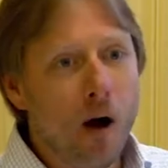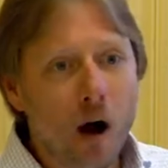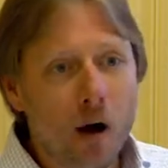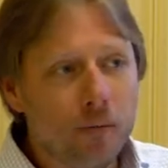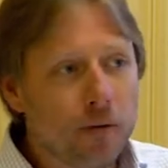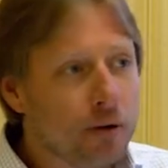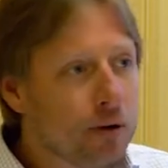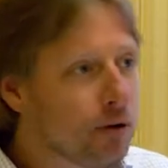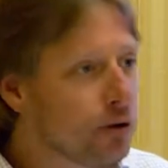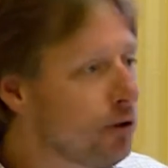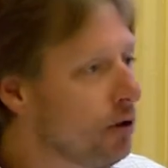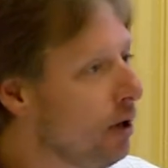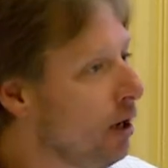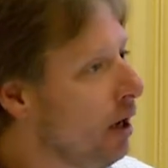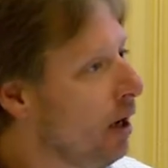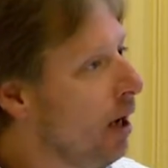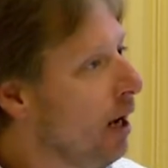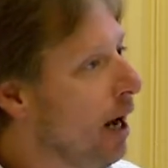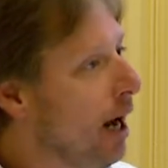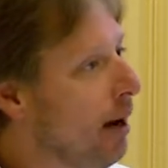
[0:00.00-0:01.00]
office,
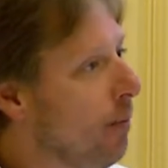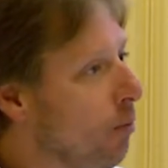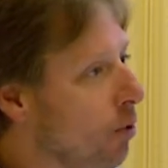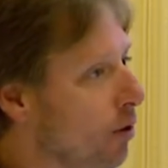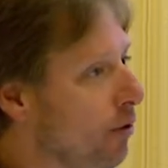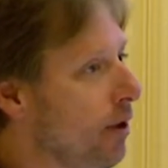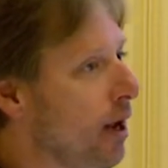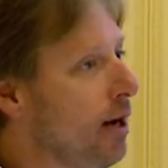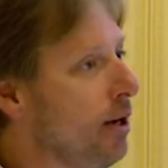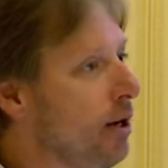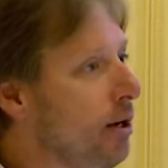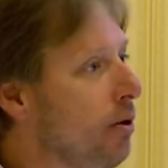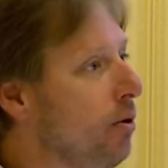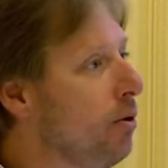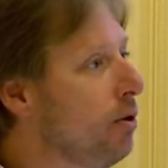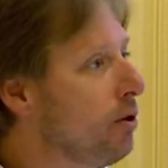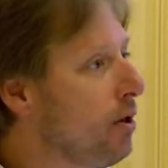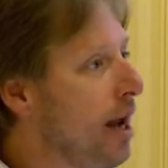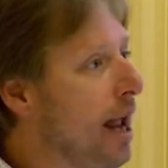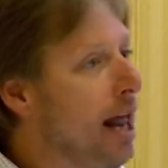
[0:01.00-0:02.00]
and what they do
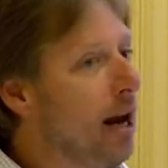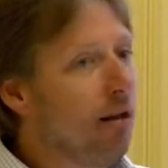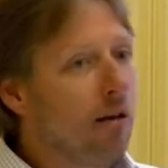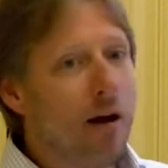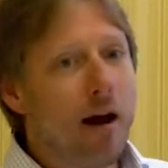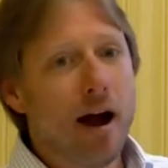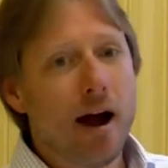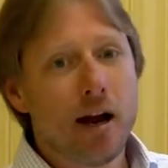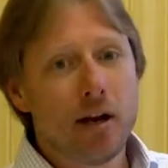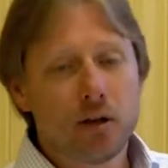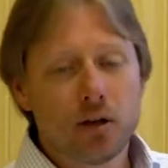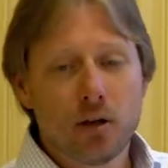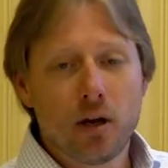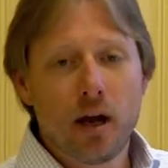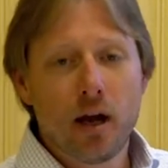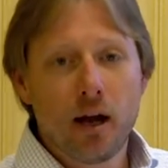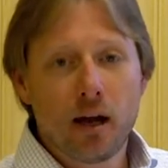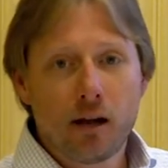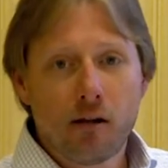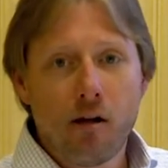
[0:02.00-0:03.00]
is analyze
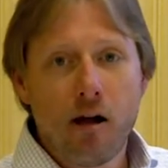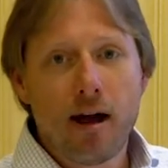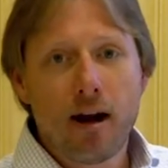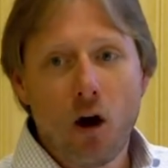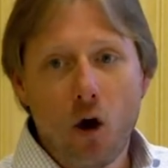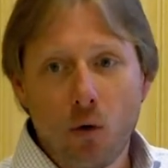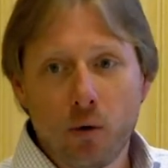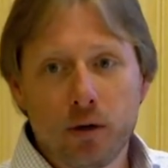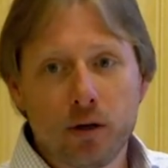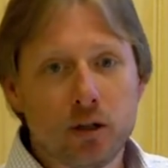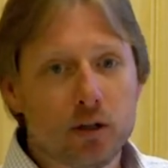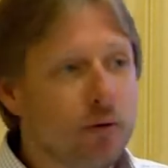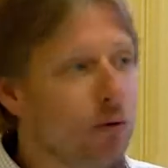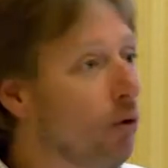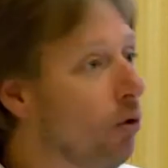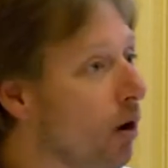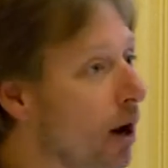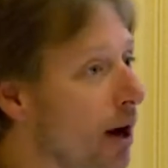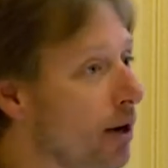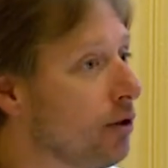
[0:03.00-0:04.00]
client holdings
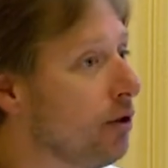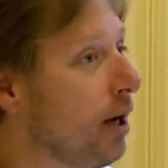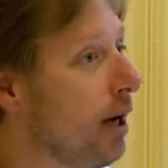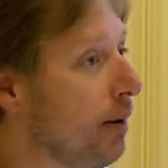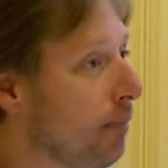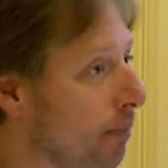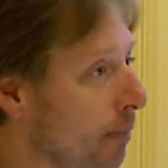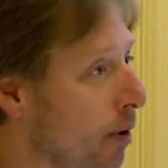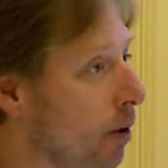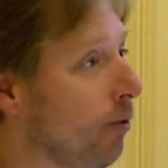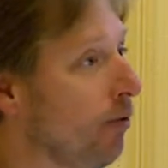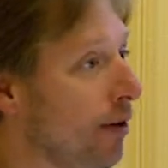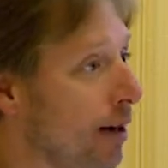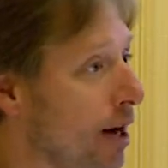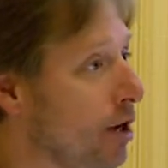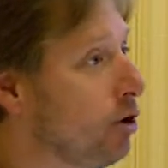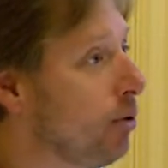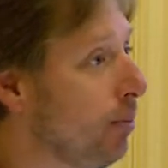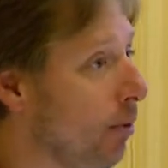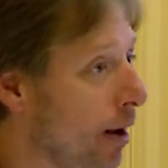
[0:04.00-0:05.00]
for us and build
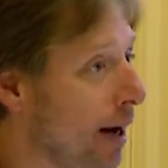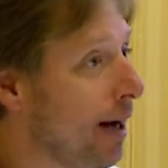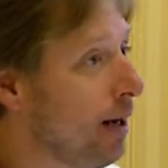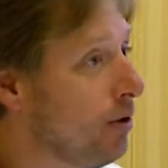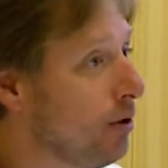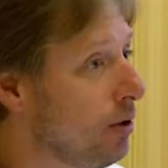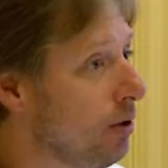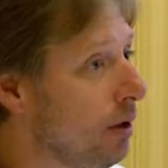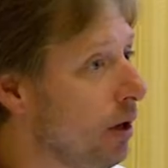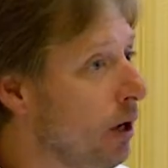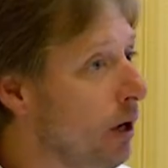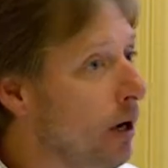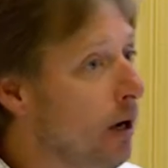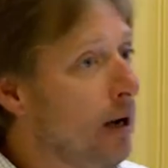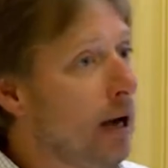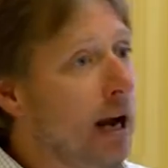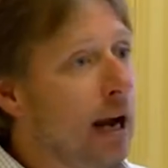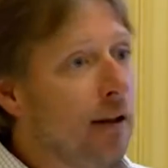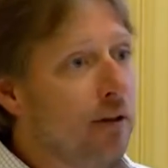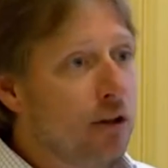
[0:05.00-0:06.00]
financial plans.
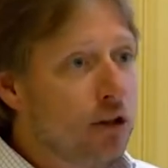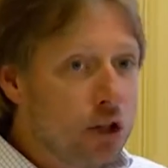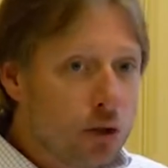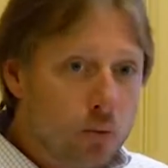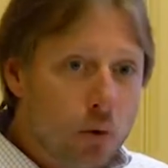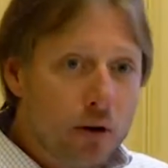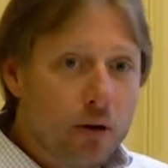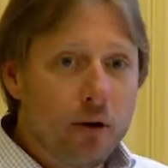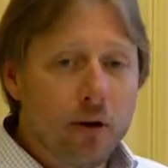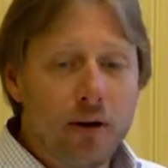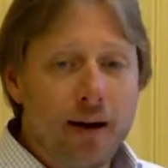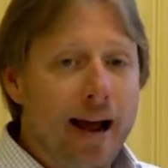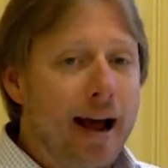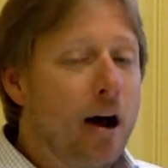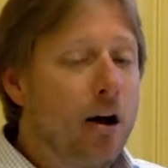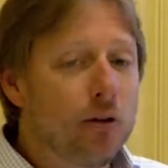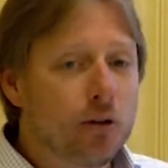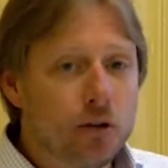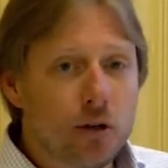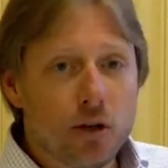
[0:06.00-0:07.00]
And this is what their
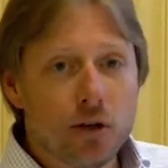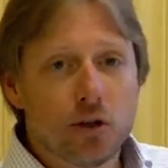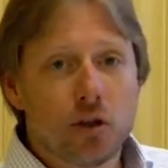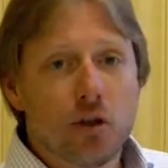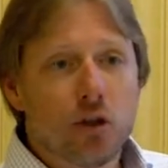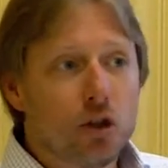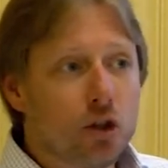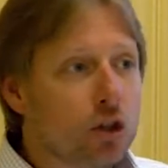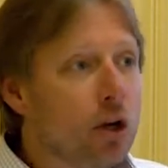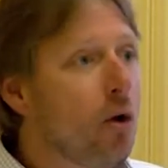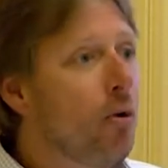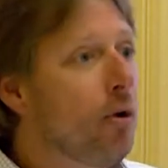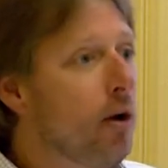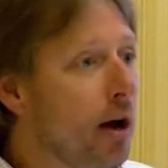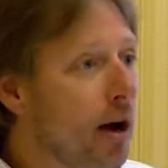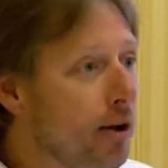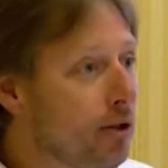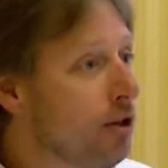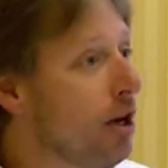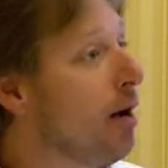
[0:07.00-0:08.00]
analysis showed
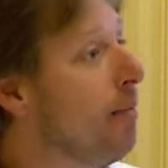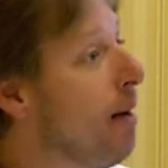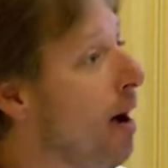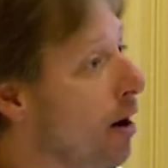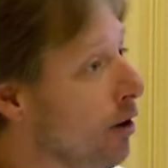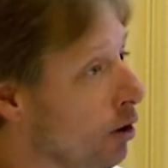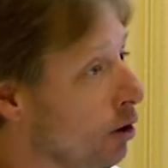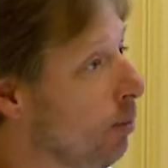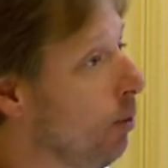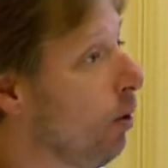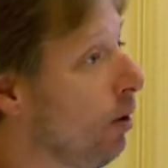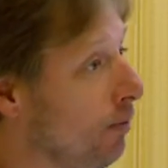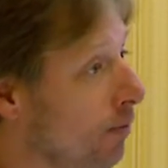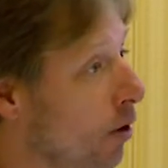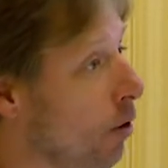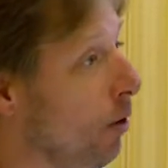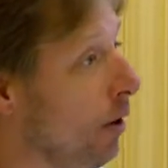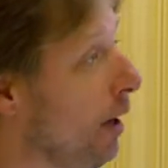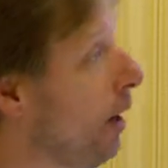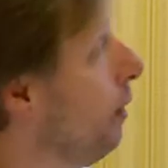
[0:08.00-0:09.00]
us about your
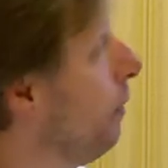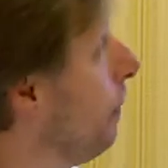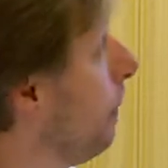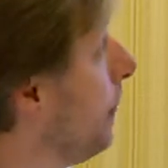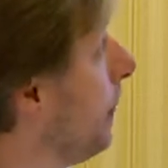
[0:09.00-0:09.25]
portfolio.